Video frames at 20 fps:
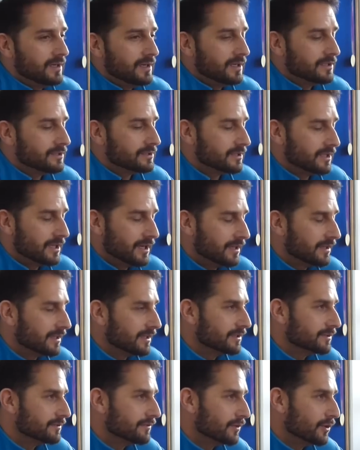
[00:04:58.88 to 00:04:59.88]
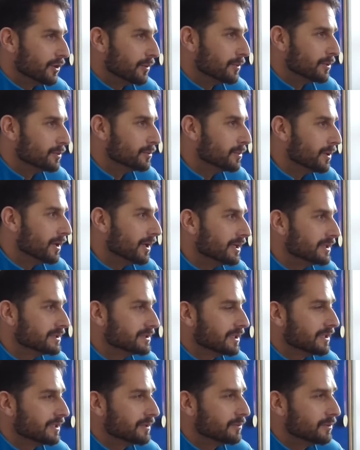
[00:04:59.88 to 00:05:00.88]
I think it's a phenomenal
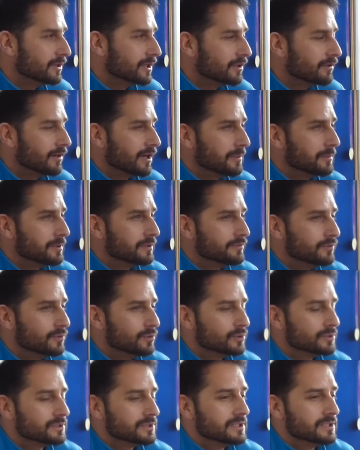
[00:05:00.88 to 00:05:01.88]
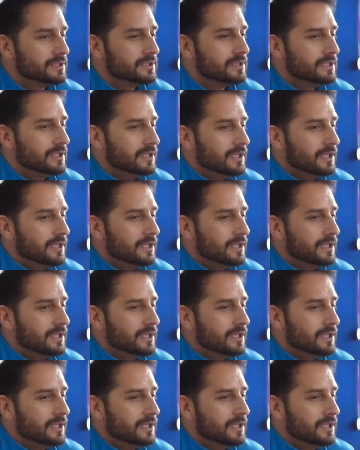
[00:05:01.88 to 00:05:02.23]
place. I think we're incredibly fortunate.